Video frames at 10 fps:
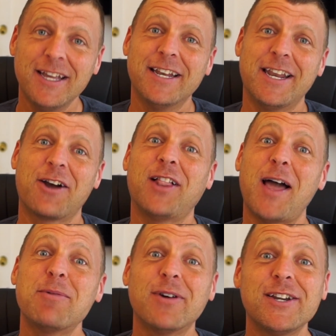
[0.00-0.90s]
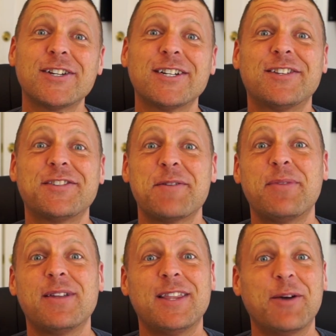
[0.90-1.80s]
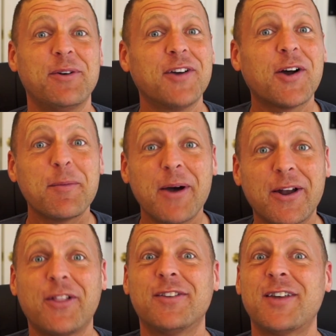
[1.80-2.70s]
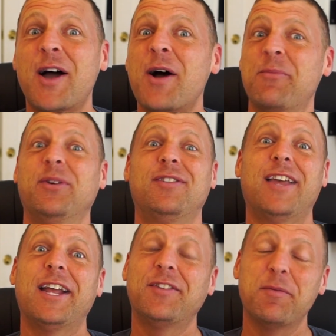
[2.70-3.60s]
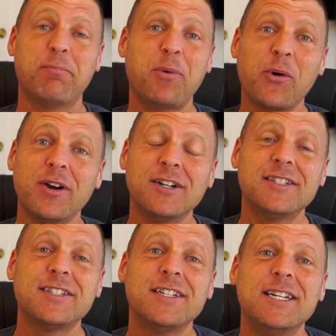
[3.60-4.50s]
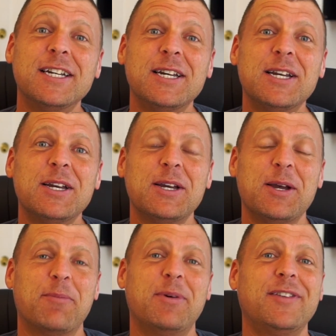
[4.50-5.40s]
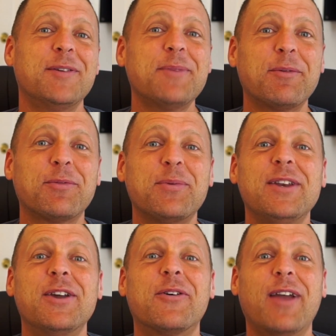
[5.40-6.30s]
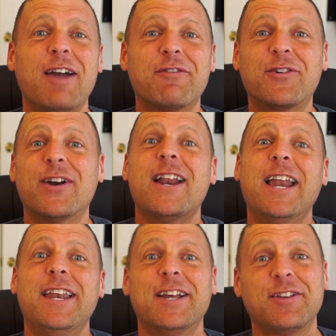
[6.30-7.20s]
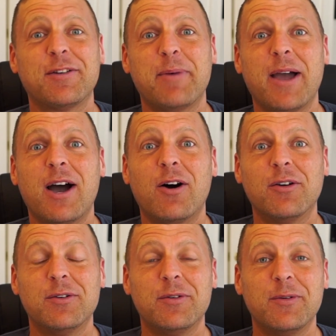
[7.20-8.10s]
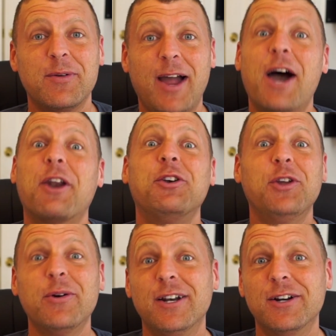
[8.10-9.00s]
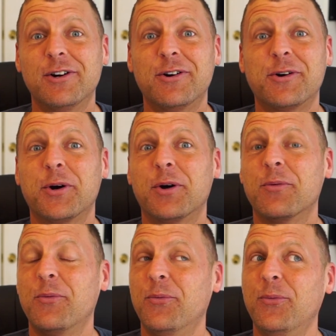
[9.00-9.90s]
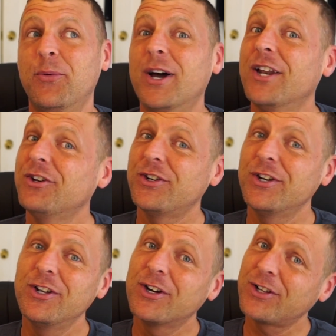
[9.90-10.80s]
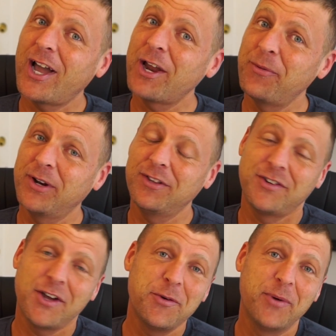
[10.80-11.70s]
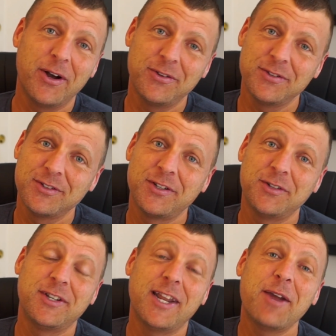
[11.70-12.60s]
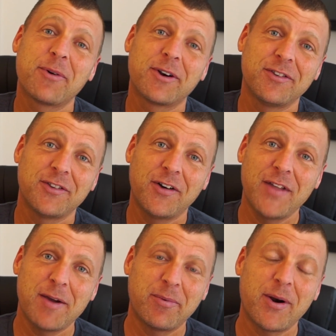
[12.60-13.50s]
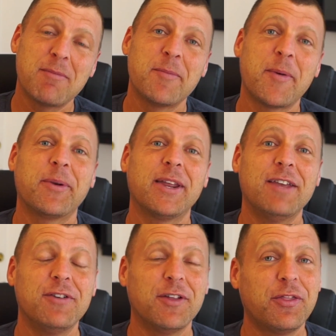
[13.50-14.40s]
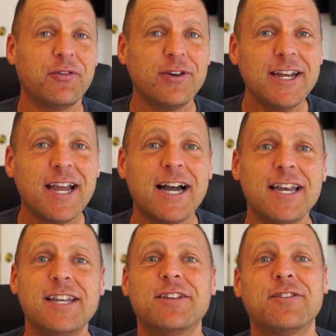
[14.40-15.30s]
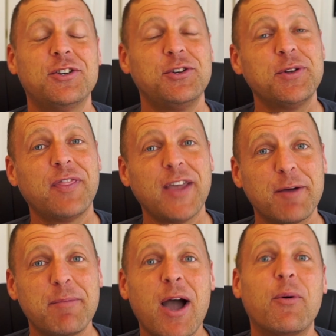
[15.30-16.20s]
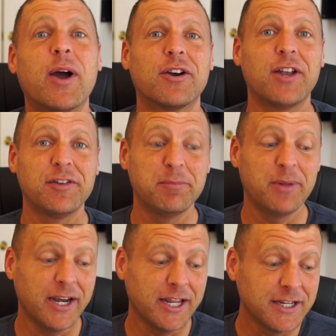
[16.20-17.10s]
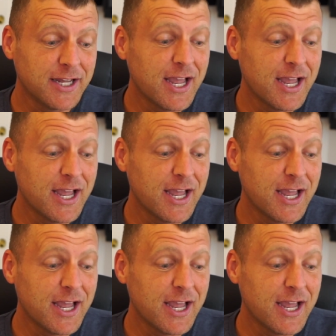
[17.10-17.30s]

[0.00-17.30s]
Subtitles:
Now, collaboration is something that we talk about all the time. We say it's important, but sometimes we don't have great ideas about how to do it or what it should look like when it's done well. So today we're going to solve that problem. I'm going to give you 3 ideas that you can think about while you're lesson planning.